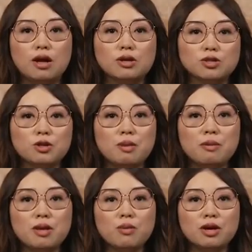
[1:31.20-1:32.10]
So you may
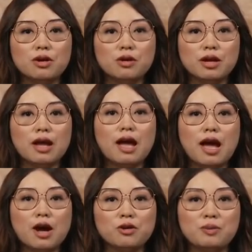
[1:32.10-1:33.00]
be wondering
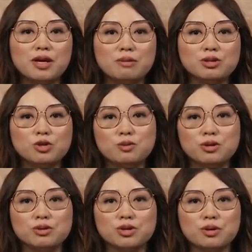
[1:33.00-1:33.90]
how you become a super
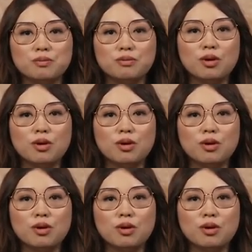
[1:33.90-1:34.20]
user.